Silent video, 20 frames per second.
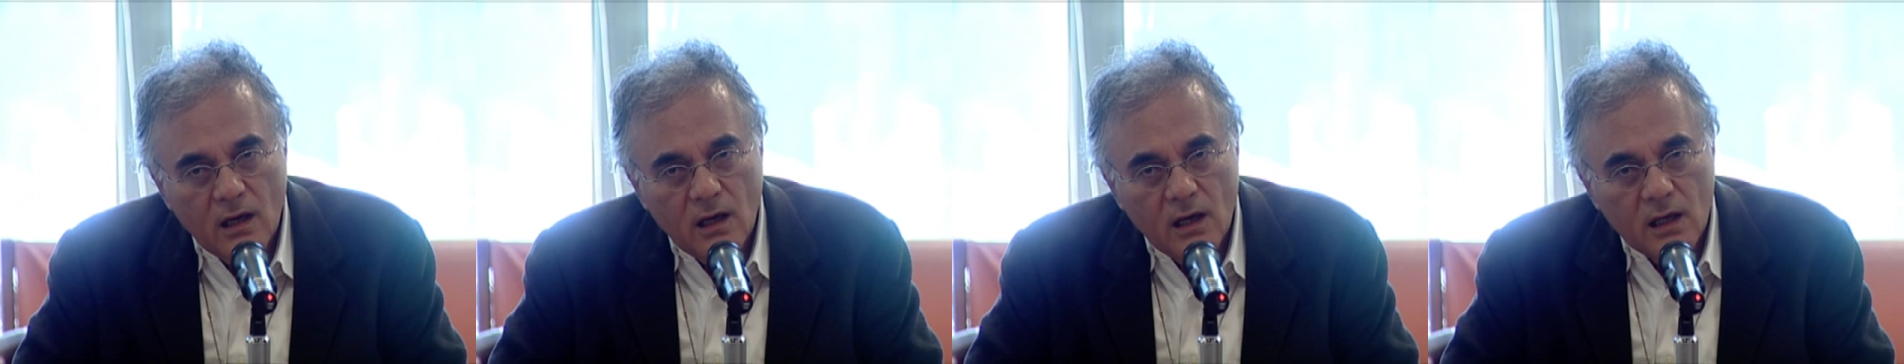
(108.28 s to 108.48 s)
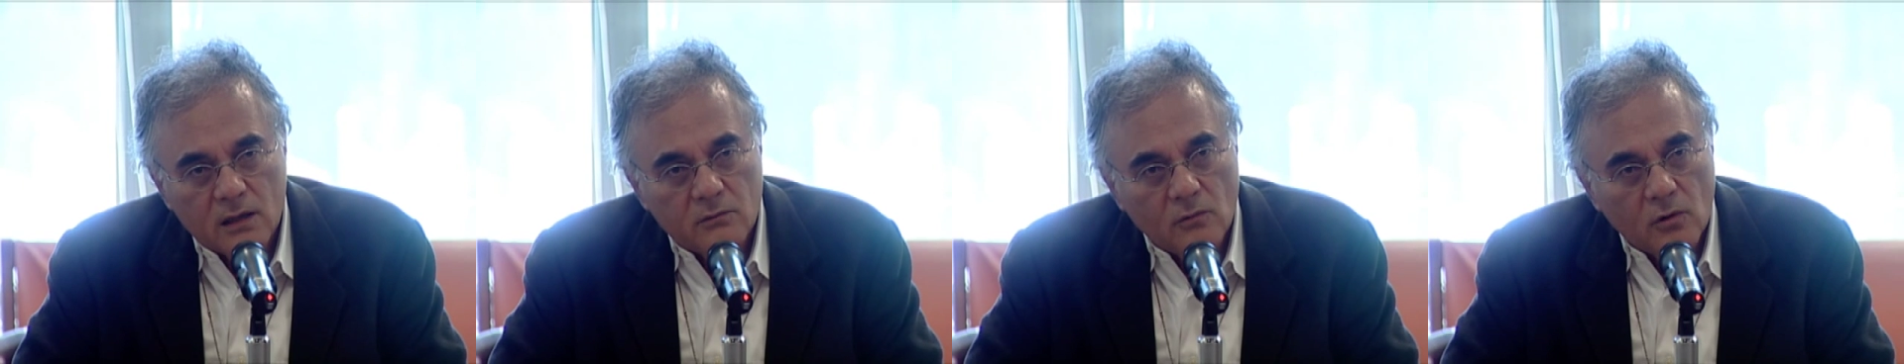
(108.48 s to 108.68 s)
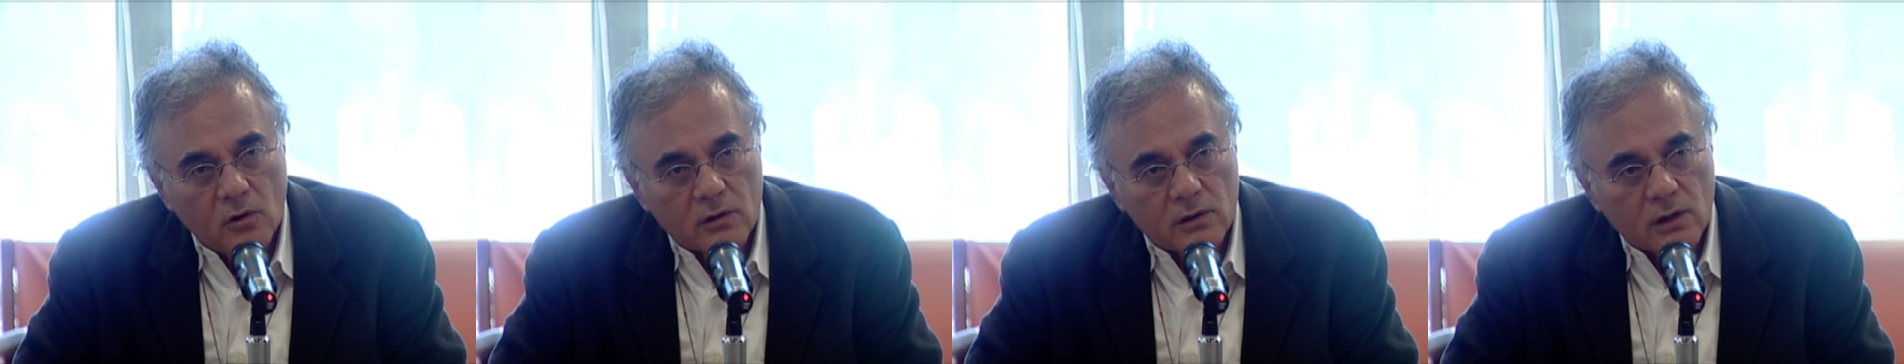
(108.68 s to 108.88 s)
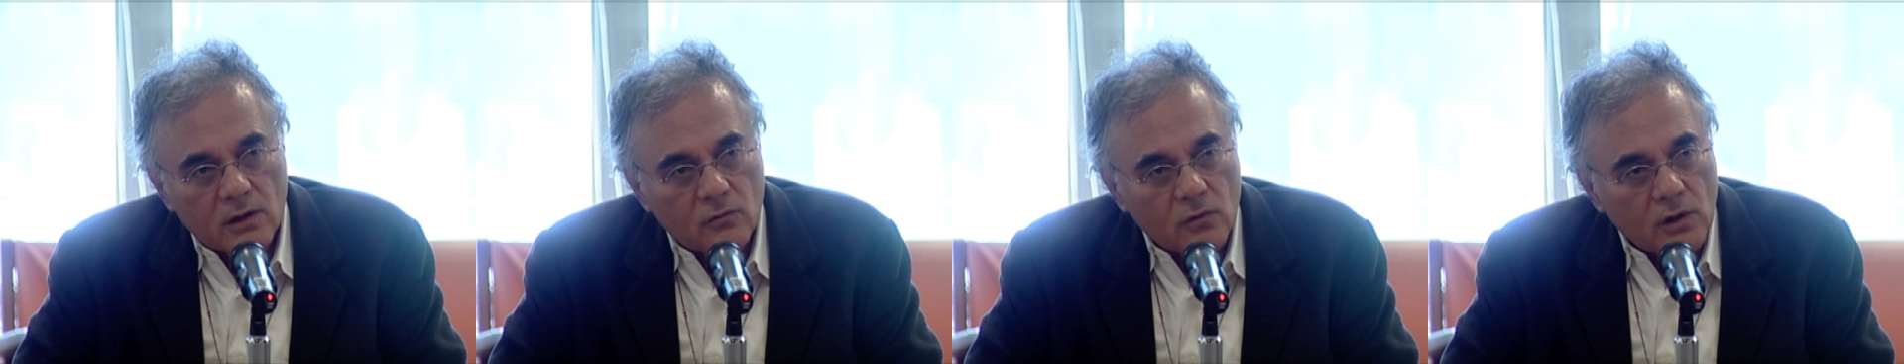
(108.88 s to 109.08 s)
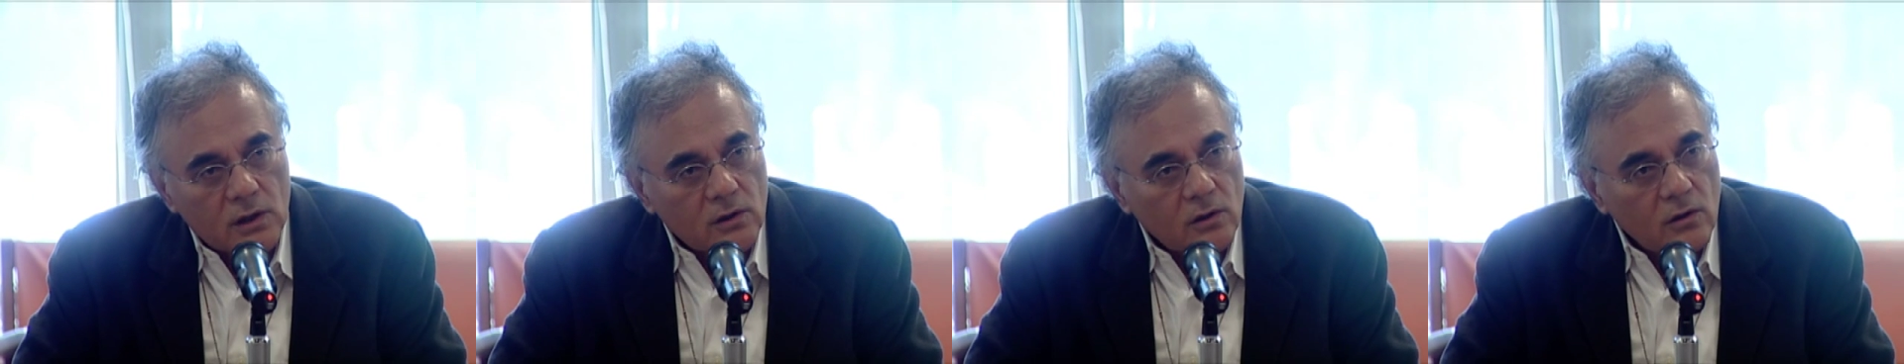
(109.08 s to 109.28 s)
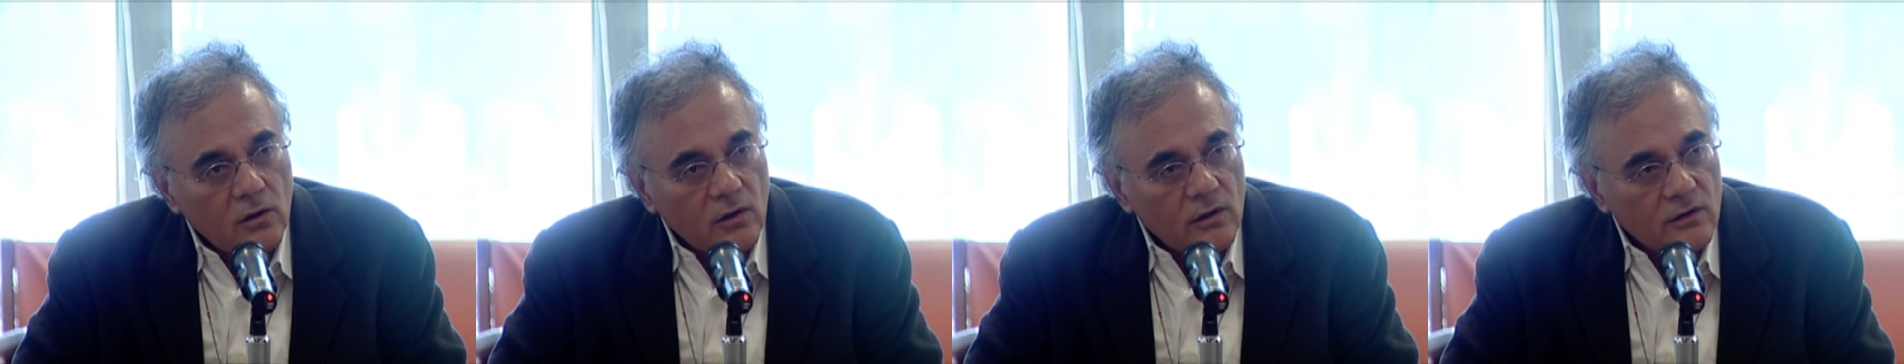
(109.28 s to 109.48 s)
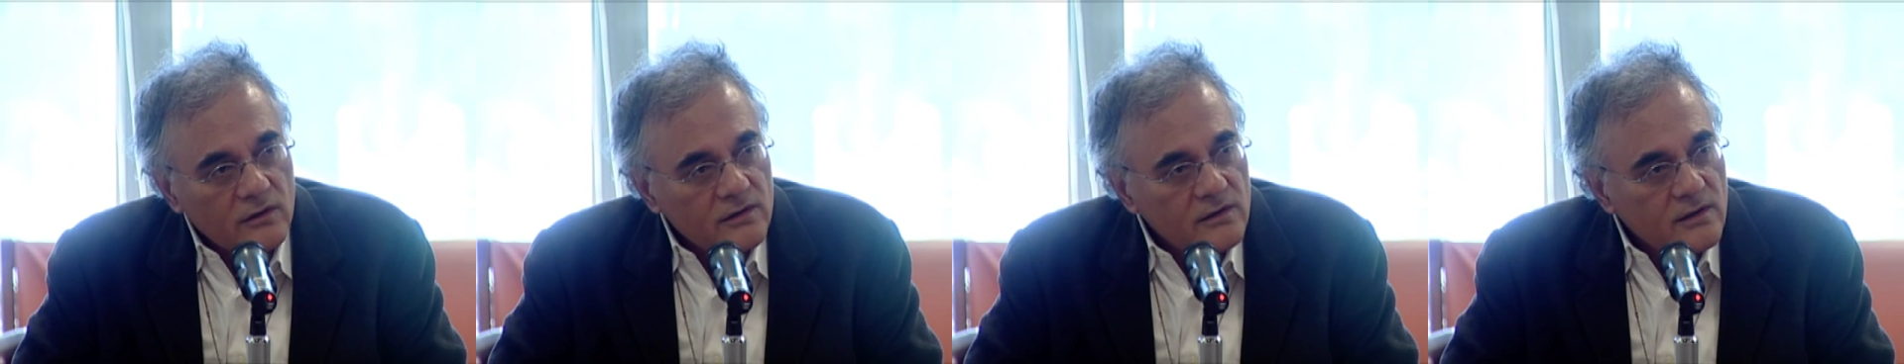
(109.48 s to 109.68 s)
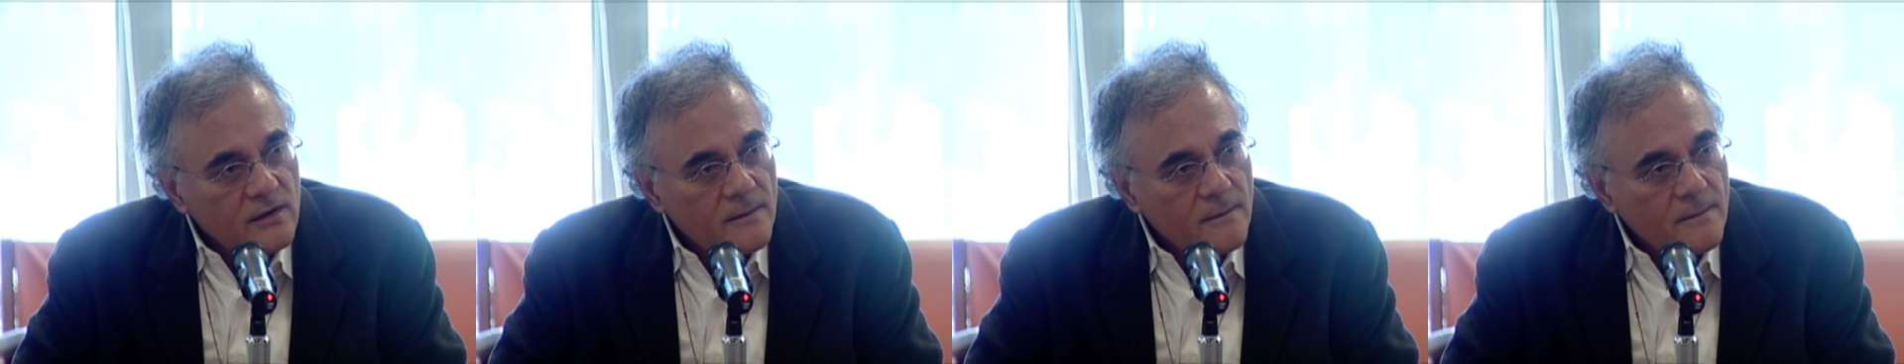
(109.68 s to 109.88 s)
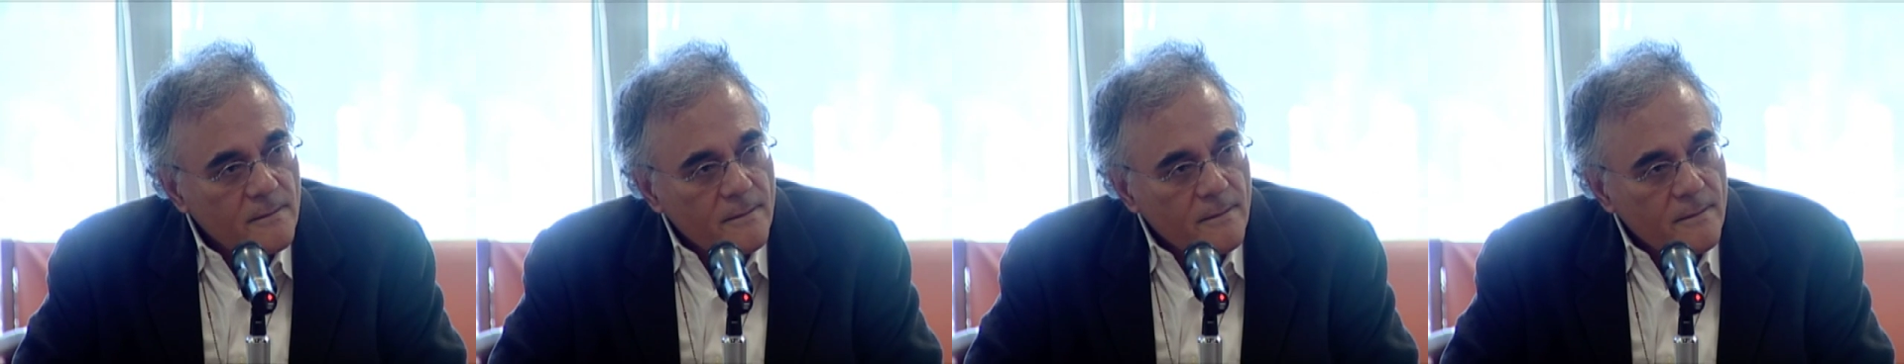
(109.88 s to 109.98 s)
had more than one cause.